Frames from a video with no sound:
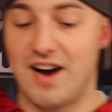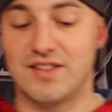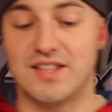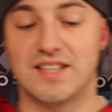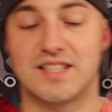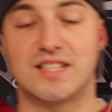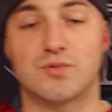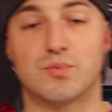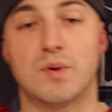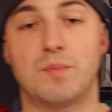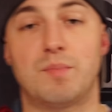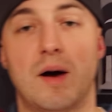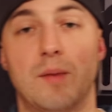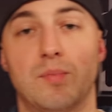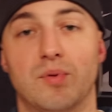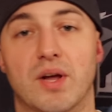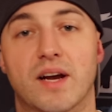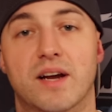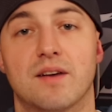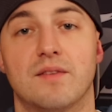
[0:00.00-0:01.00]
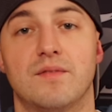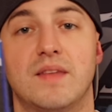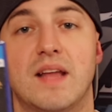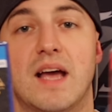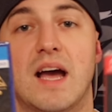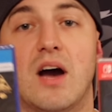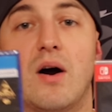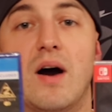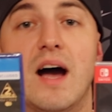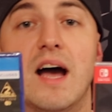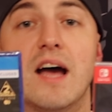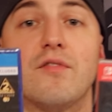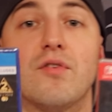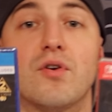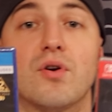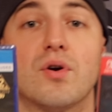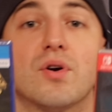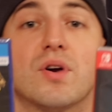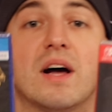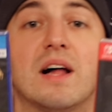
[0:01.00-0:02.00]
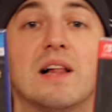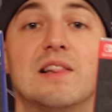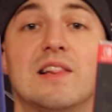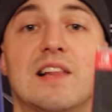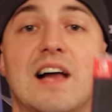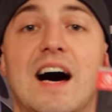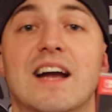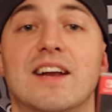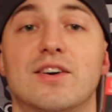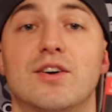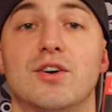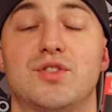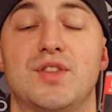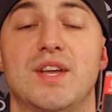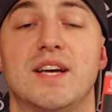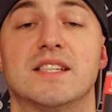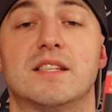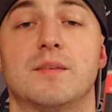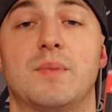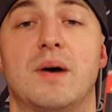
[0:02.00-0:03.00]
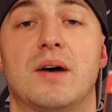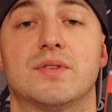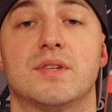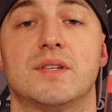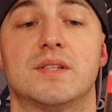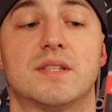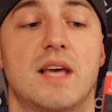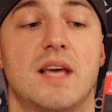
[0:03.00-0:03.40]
This is Republicque. Now, I've heard a lot of good things about this